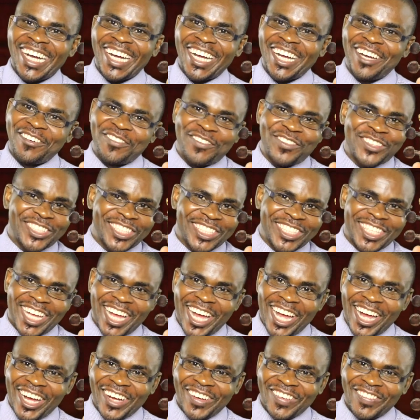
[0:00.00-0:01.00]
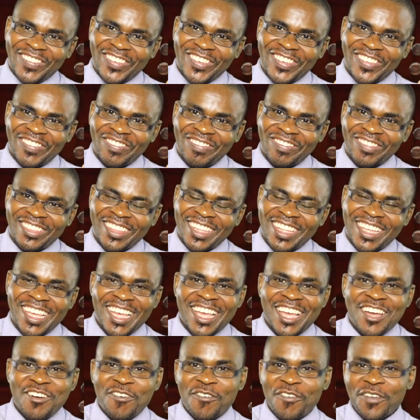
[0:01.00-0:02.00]
F sharp.
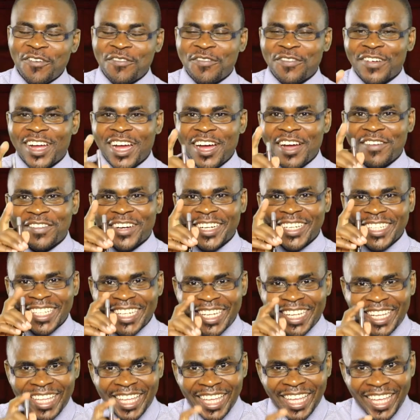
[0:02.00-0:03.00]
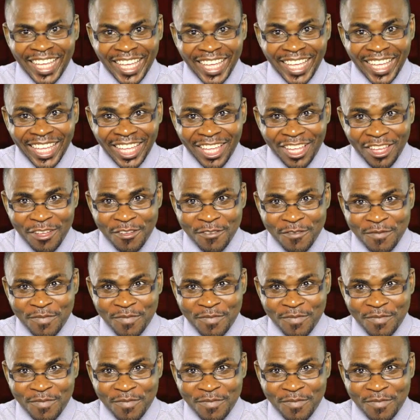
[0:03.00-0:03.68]
We've covered the E,